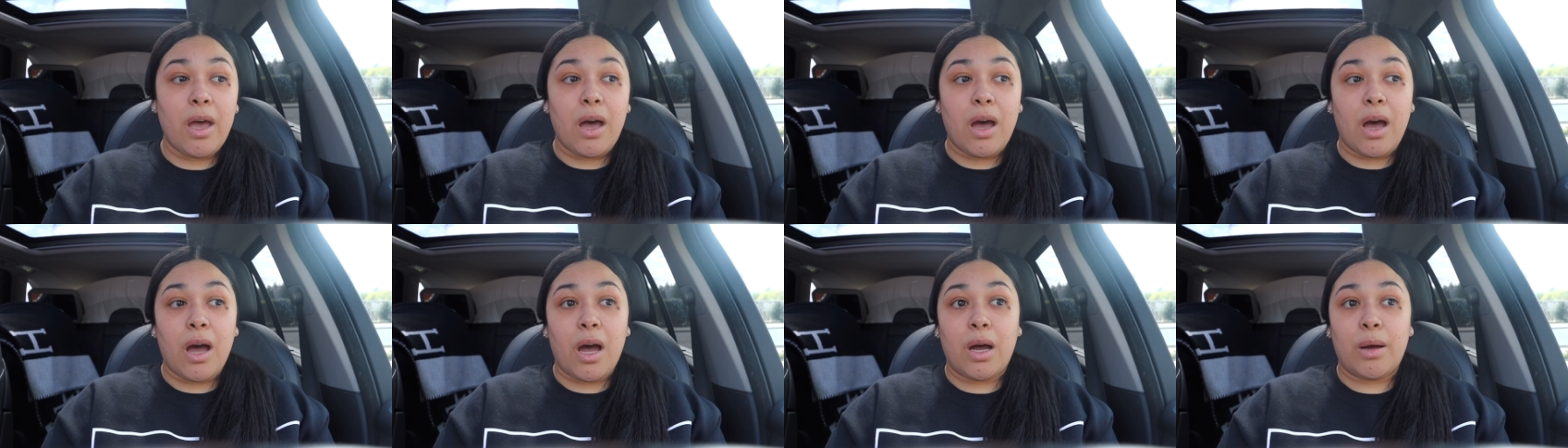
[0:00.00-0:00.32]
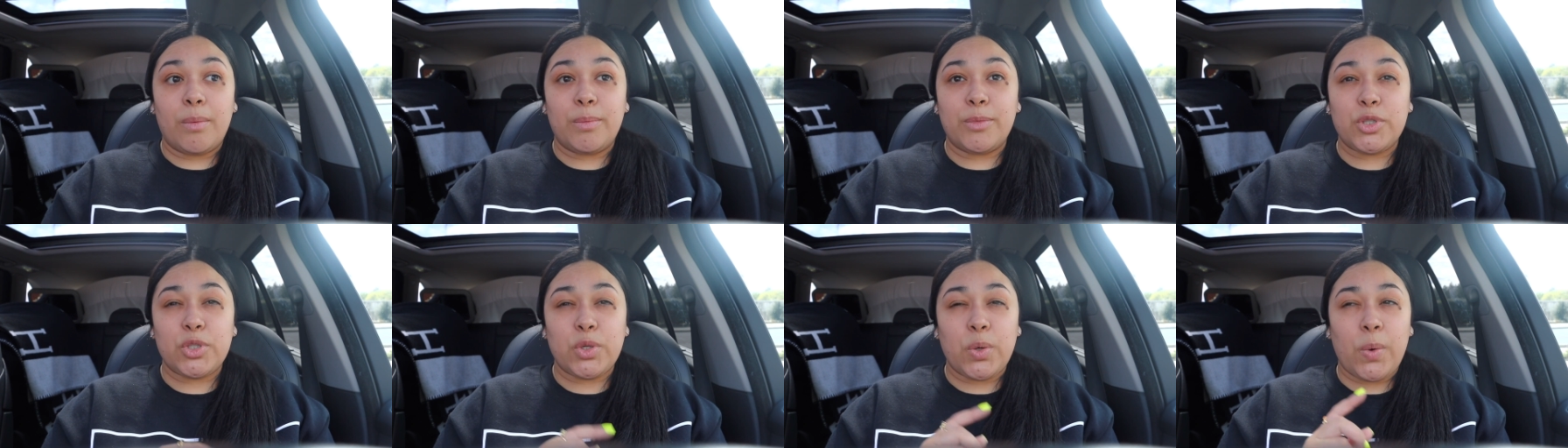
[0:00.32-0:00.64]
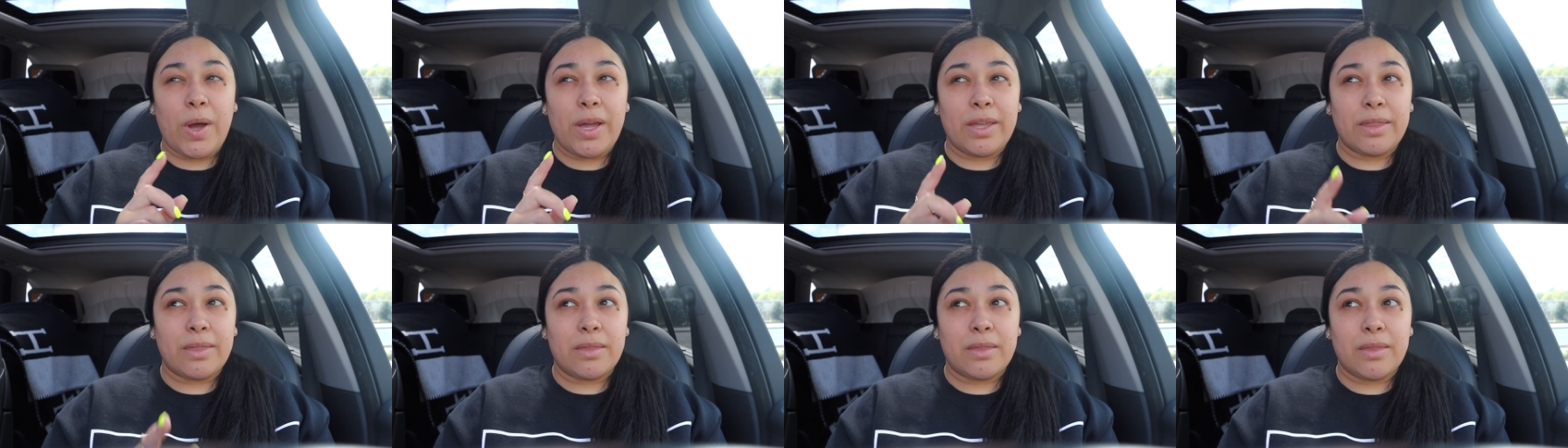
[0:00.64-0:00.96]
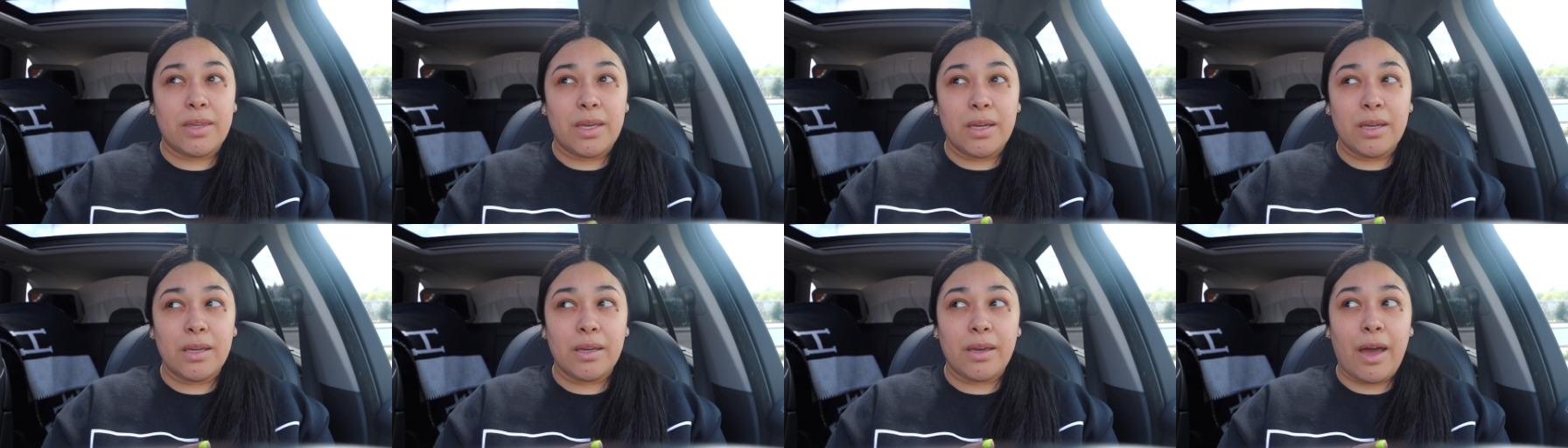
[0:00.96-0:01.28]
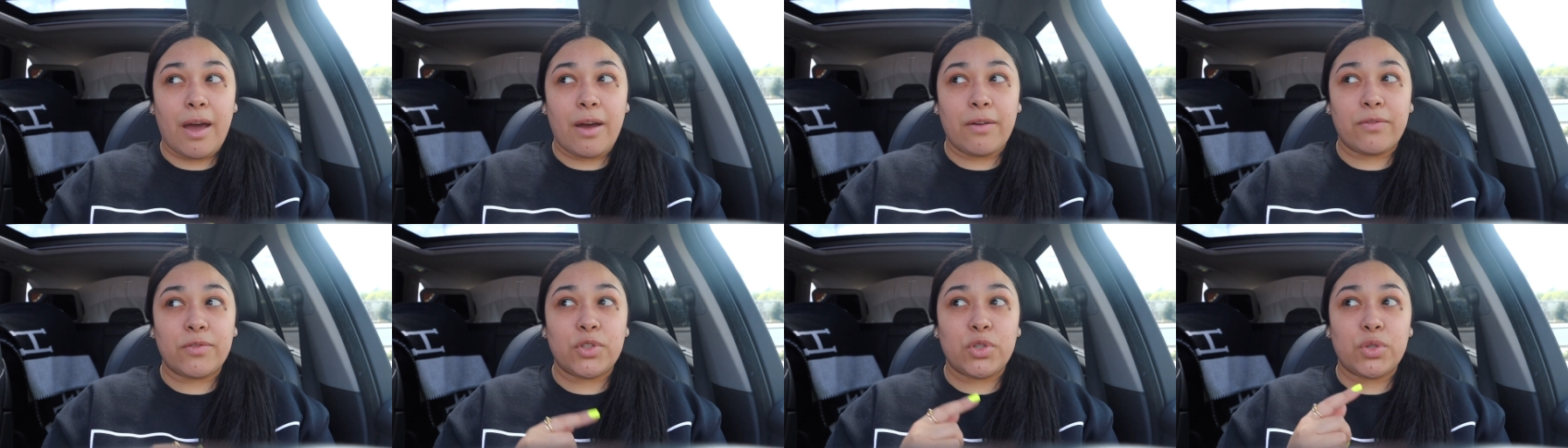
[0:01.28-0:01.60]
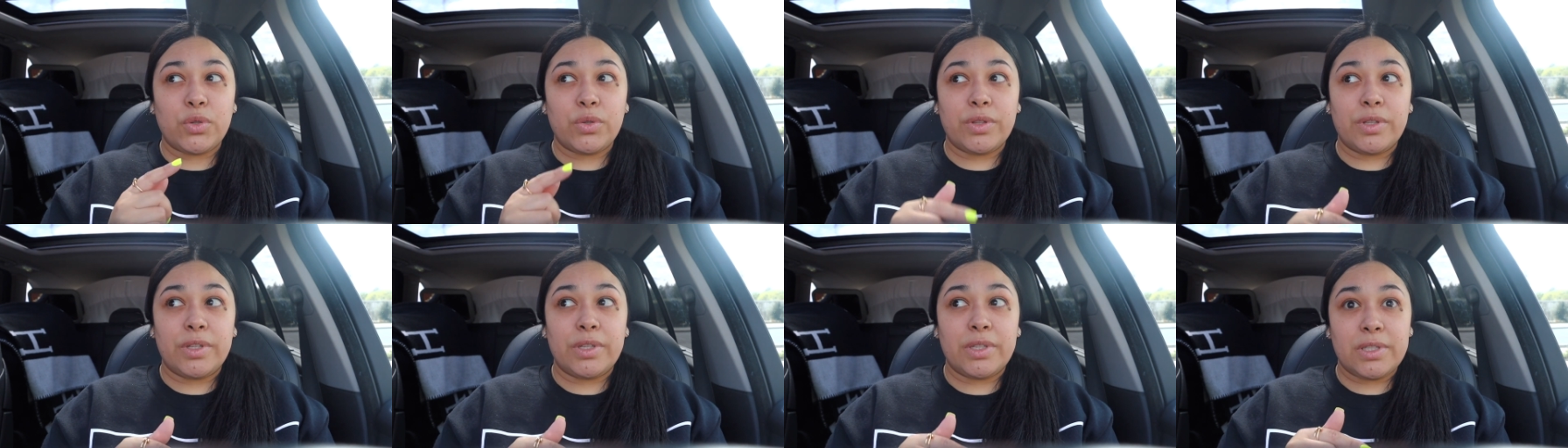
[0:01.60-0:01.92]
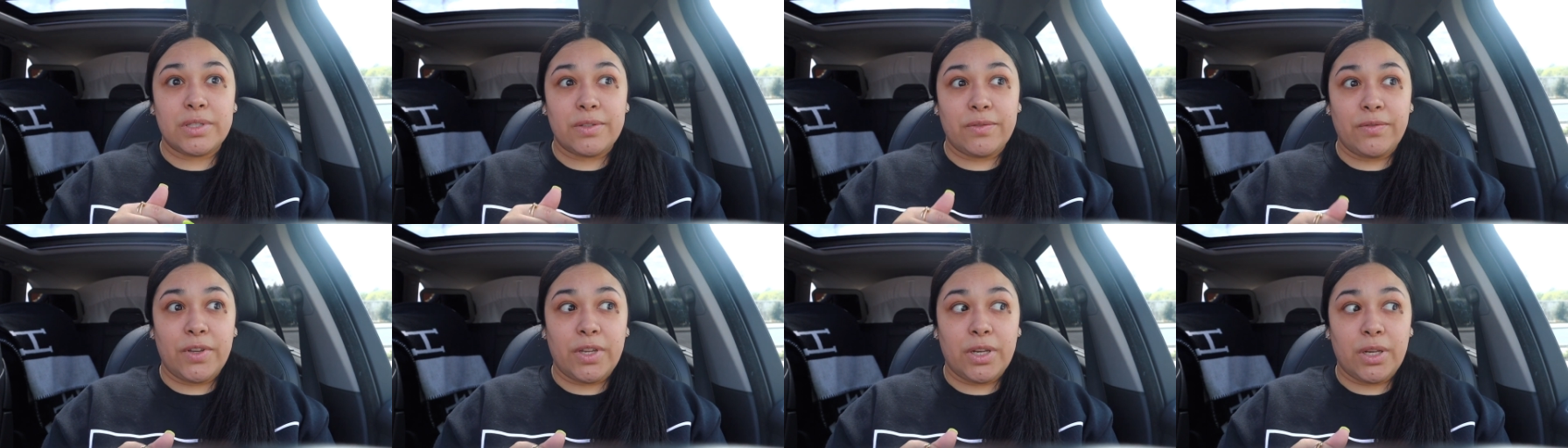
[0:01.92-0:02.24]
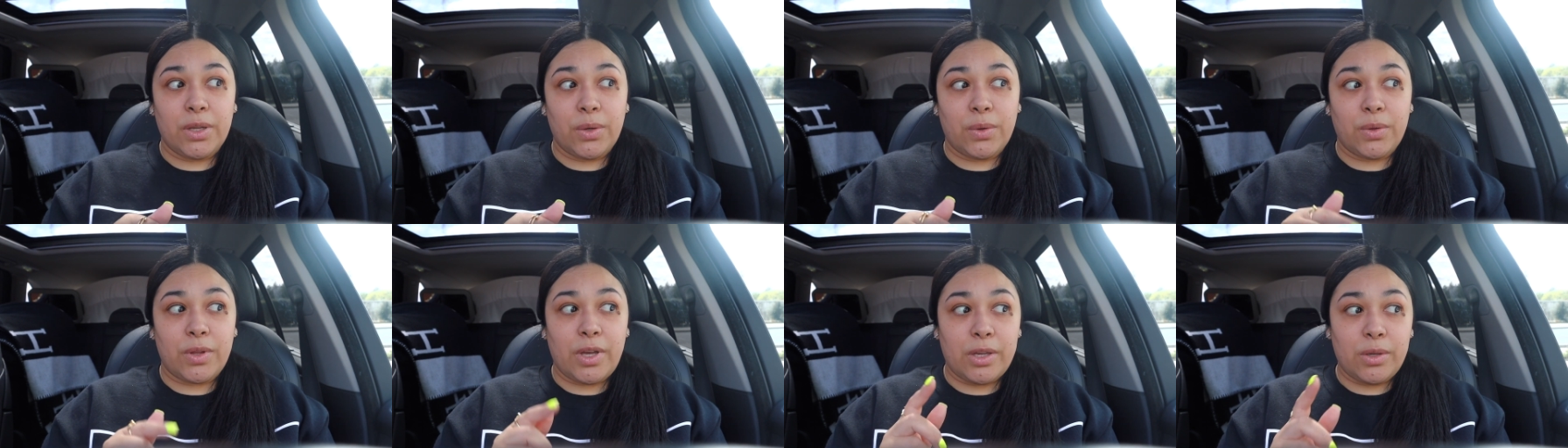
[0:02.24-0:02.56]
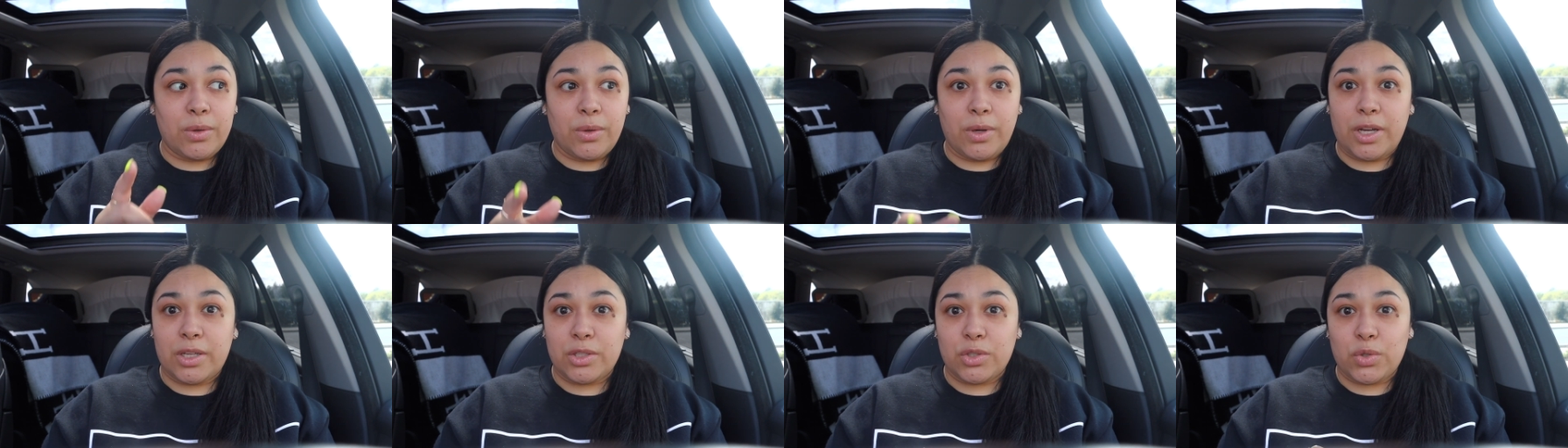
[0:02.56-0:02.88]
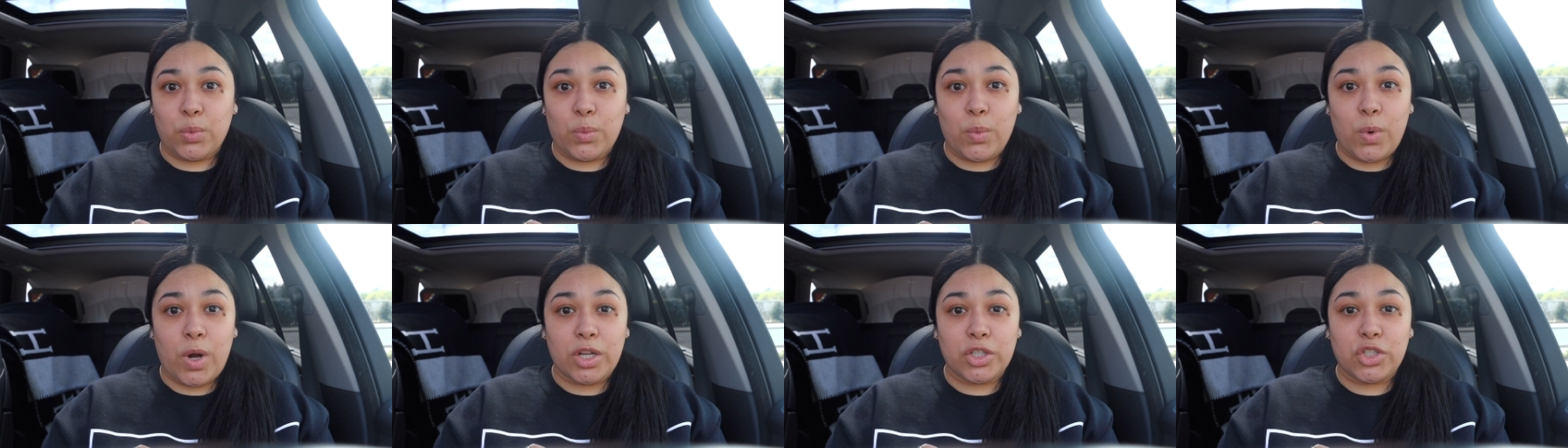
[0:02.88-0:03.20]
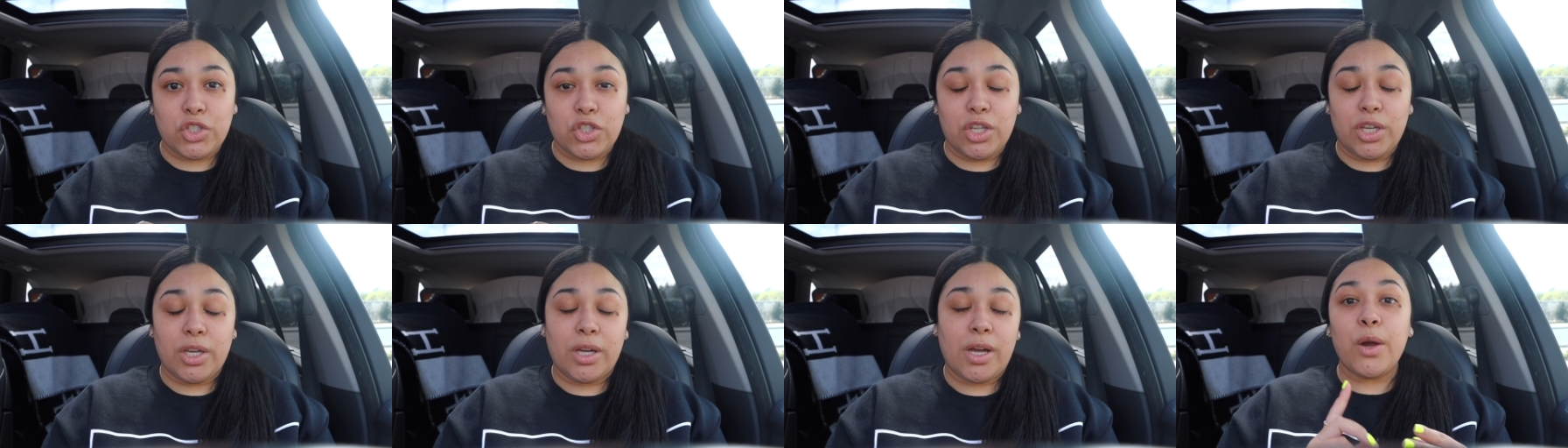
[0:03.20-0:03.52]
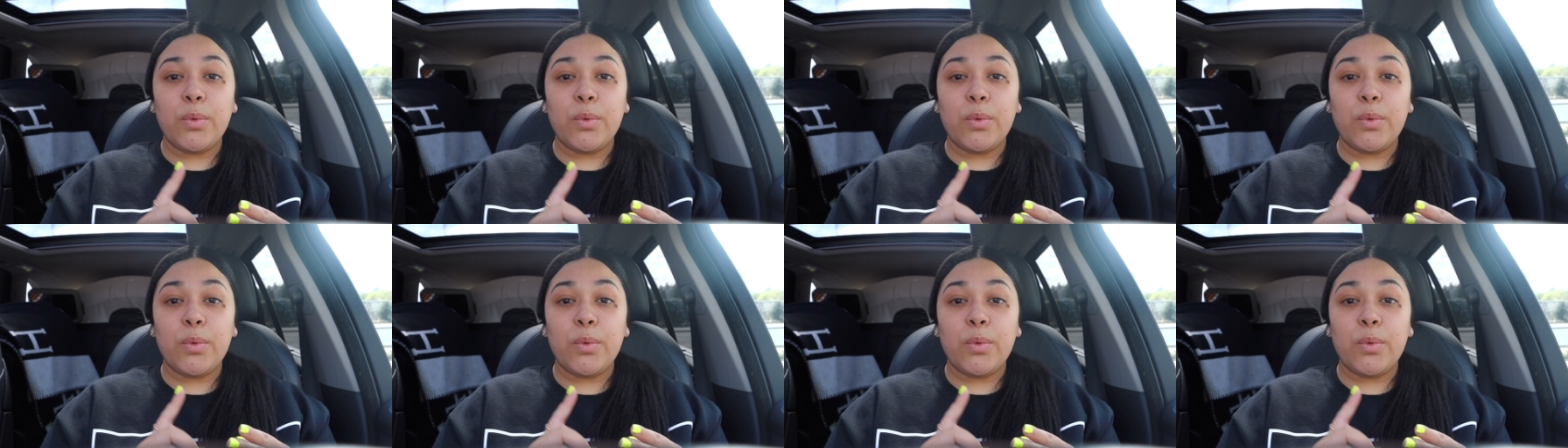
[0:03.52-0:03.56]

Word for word: Um, so I think after this video that you guys are watching,